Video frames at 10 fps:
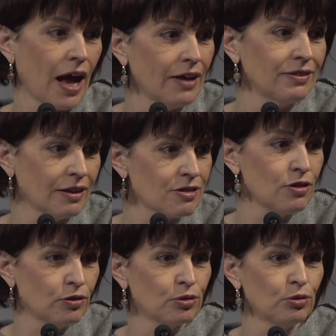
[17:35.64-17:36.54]
And that's
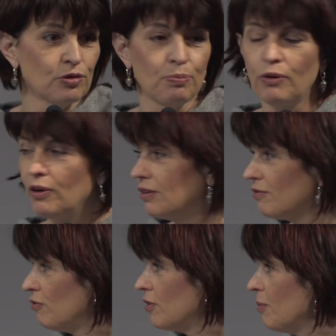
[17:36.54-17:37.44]
not a good point
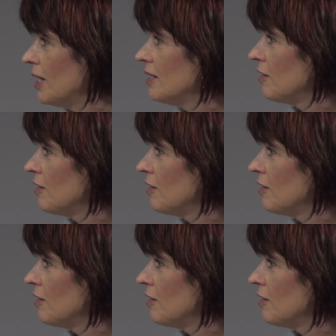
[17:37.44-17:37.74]
for many